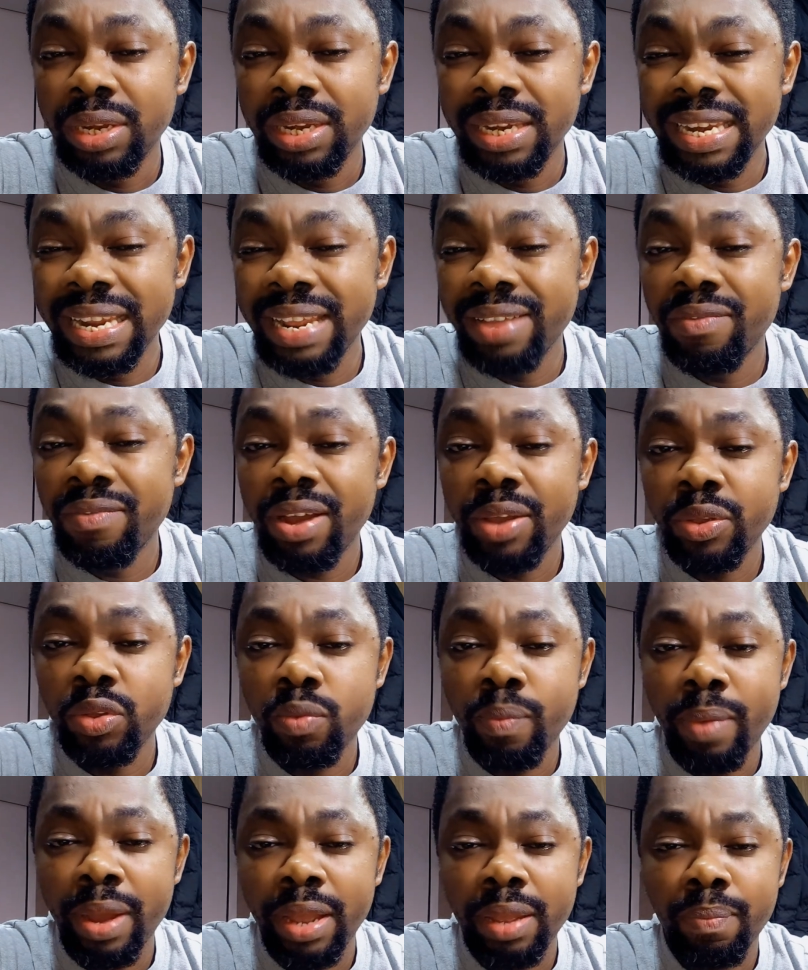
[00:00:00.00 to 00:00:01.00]
never
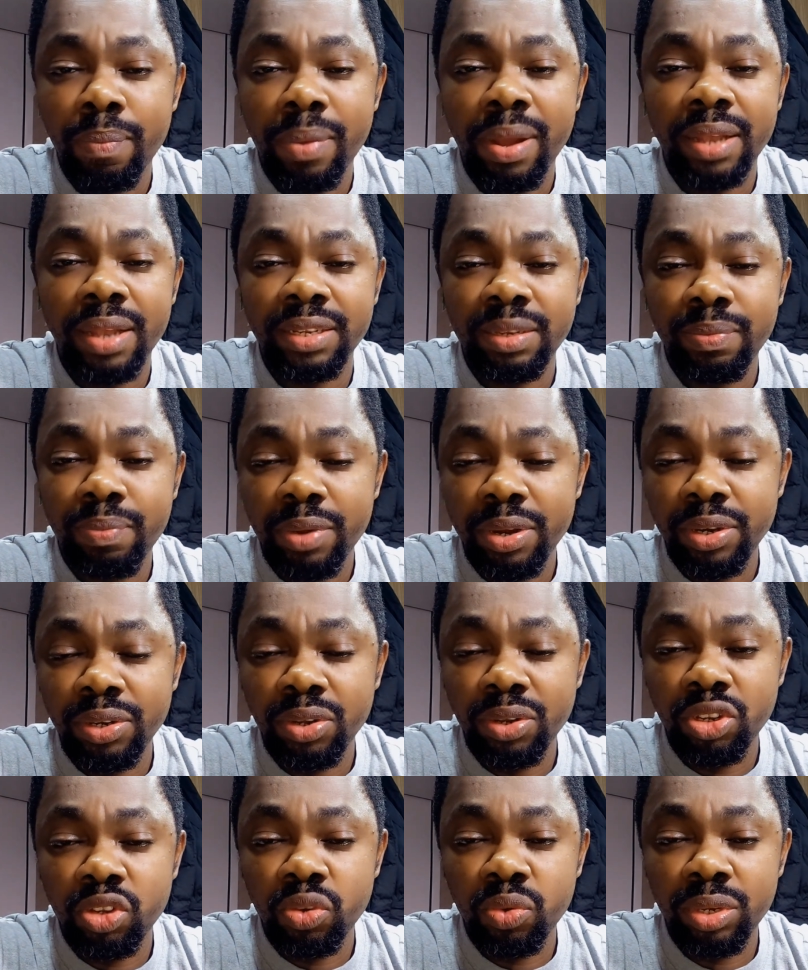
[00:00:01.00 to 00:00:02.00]
you bypass
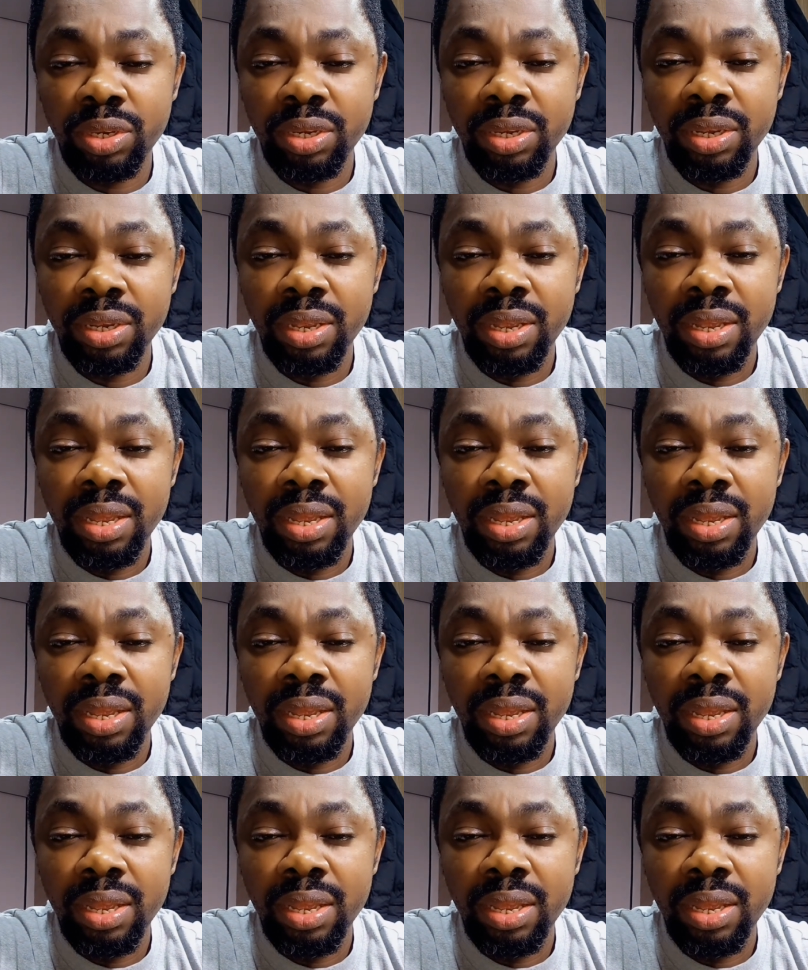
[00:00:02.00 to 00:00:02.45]
pressure switch.